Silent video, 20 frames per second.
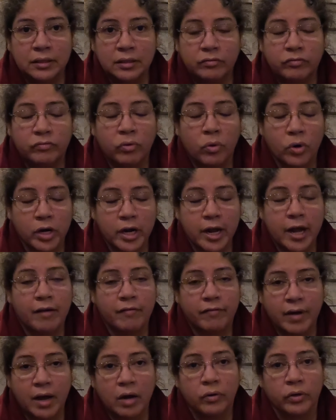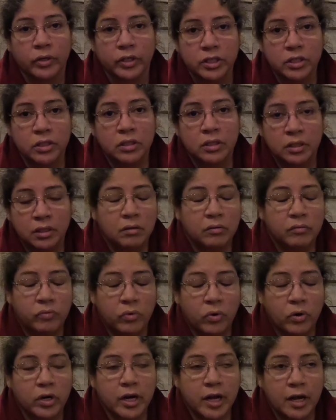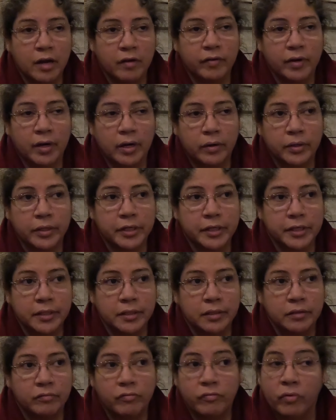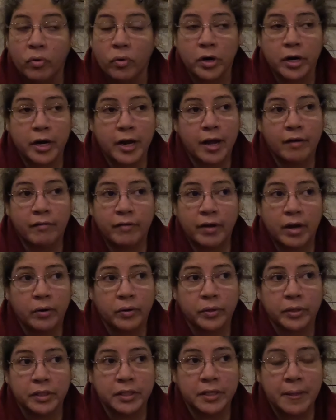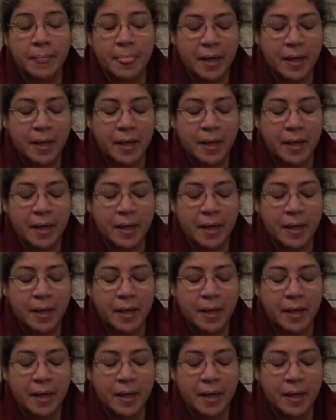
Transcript: 4.5 hours. 4.5 hours. 4.5 hours.